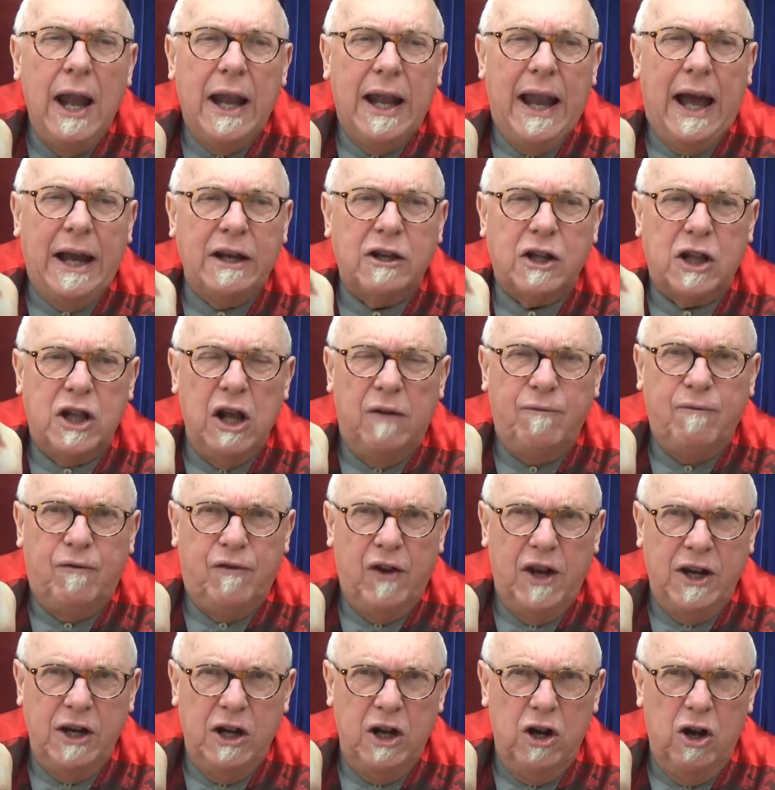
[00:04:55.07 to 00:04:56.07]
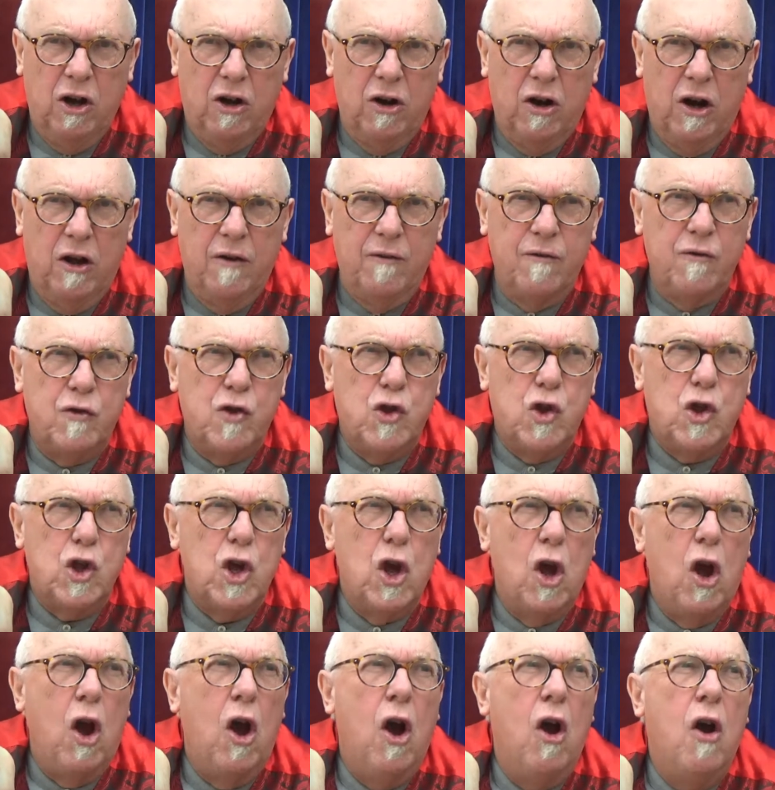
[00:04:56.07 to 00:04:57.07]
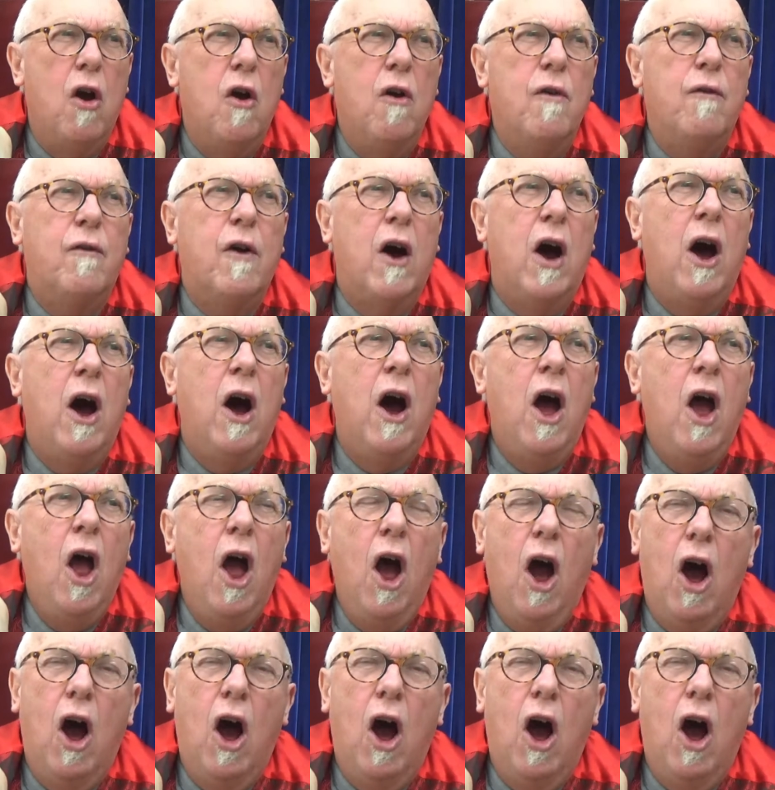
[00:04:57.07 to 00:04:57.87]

like the finger of Jehovah